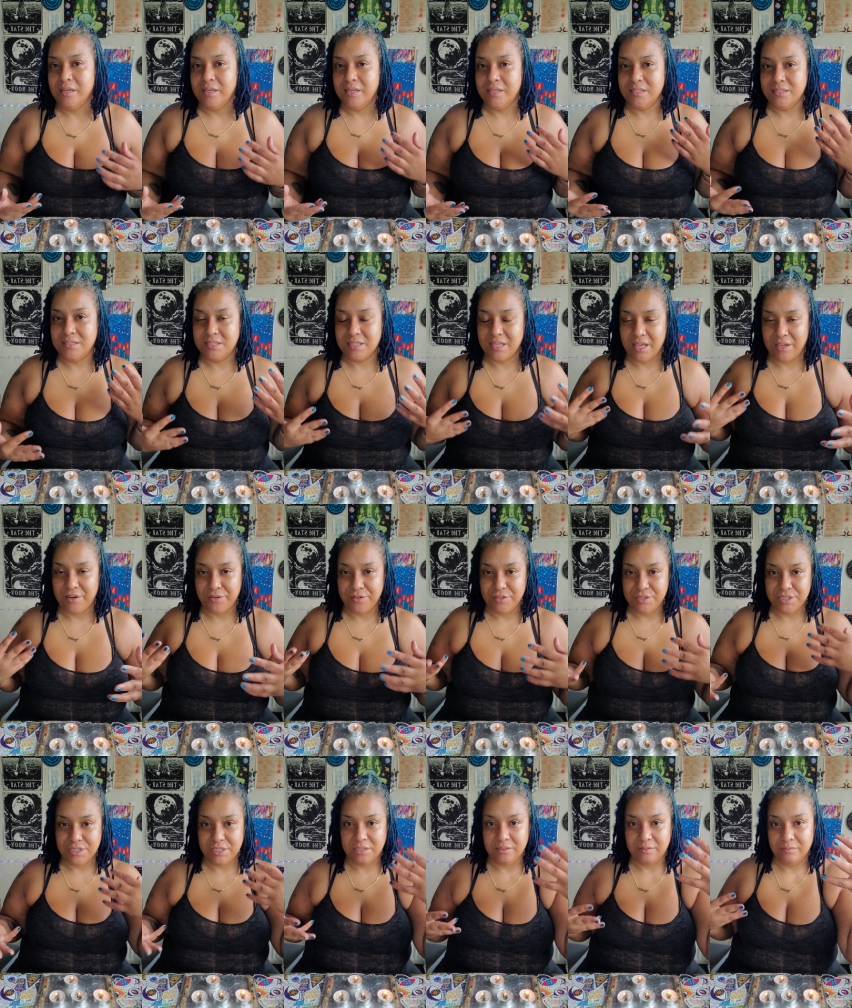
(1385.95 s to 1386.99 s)
It's
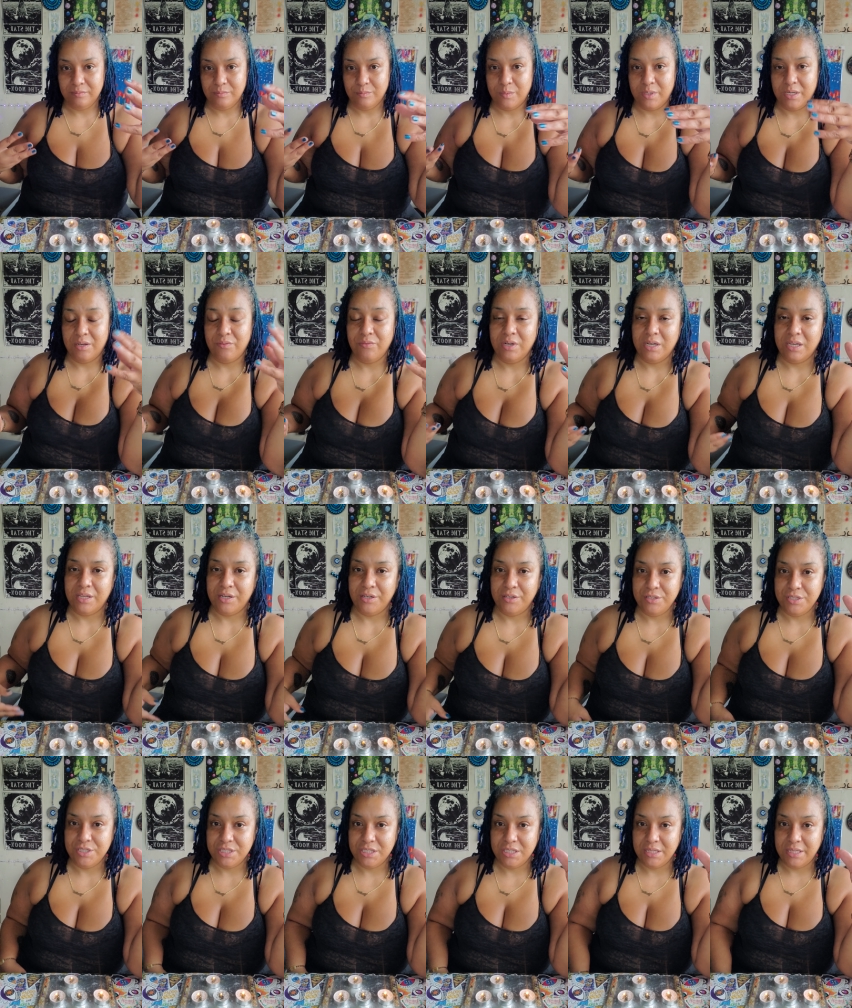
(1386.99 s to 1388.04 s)
energy. Whatever
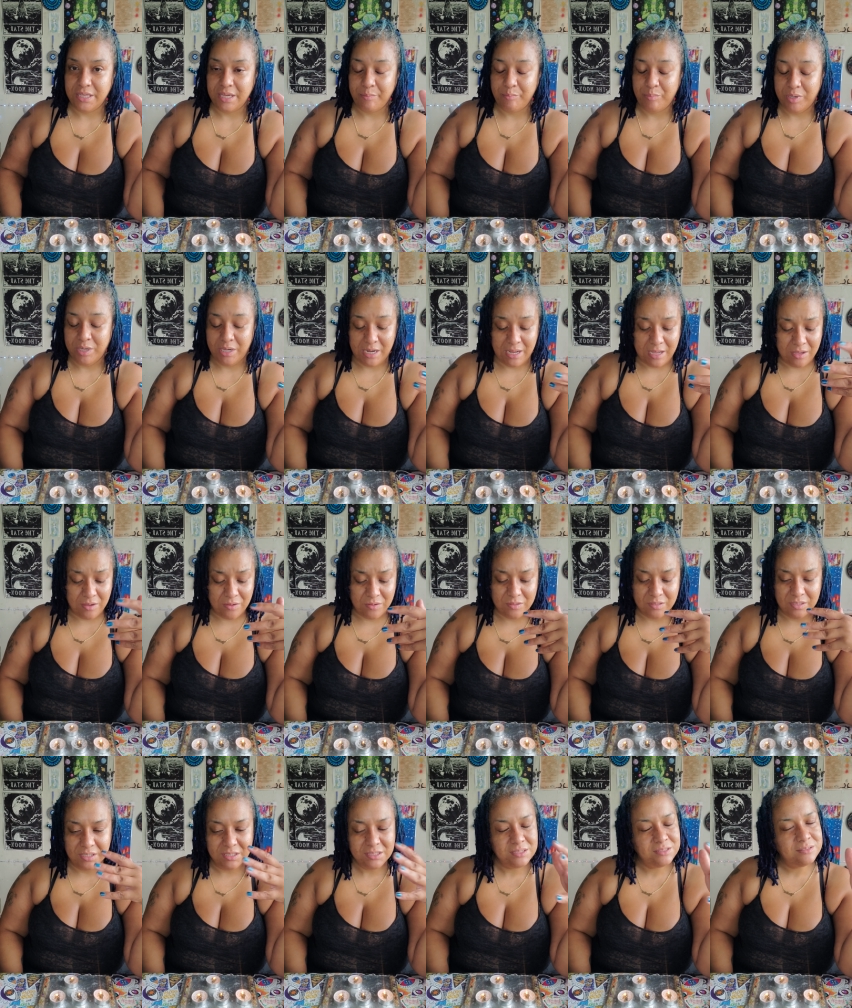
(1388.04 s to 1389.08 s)
energy they put
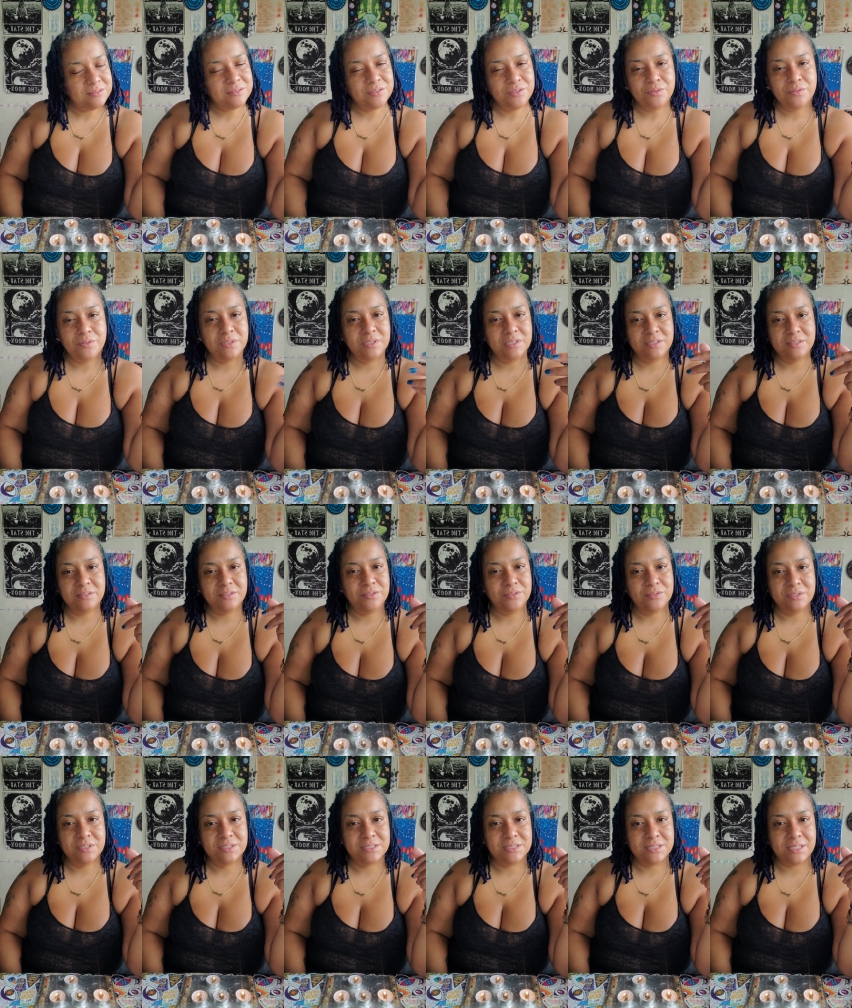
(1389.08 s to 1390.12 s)
out, it's, you, can, you
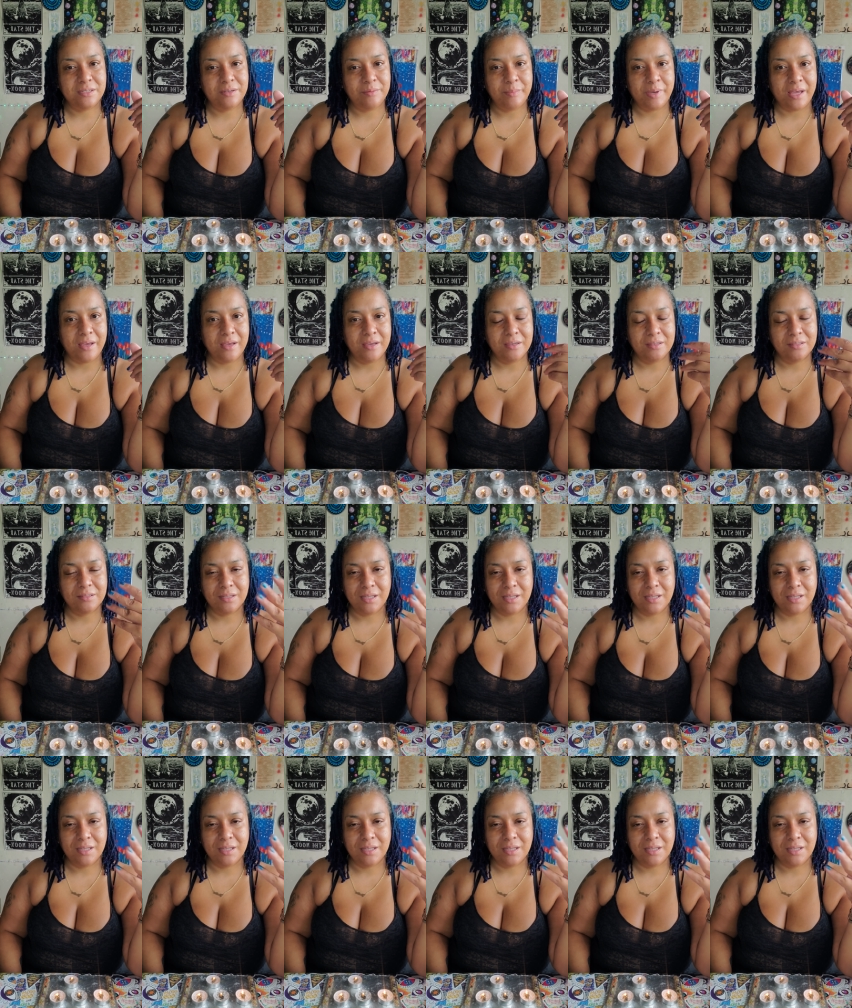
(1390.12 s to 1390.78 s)
can send it back.